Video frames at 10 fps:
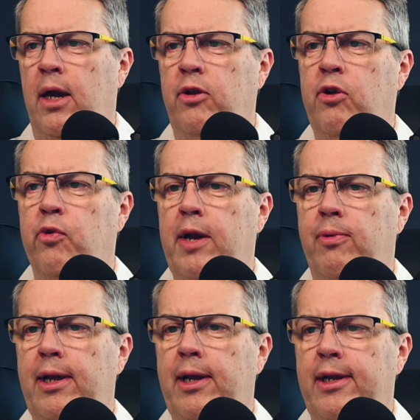You can create
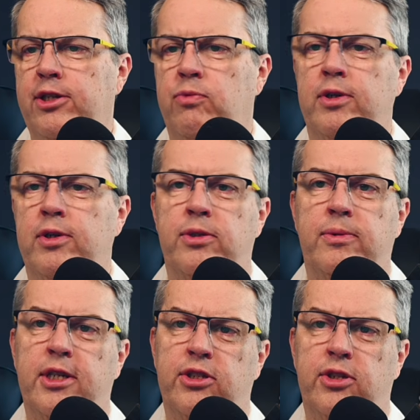playlists, which
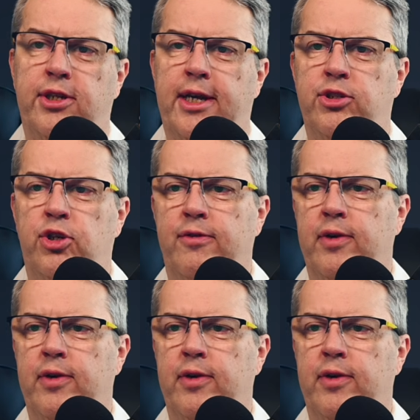this is a test server.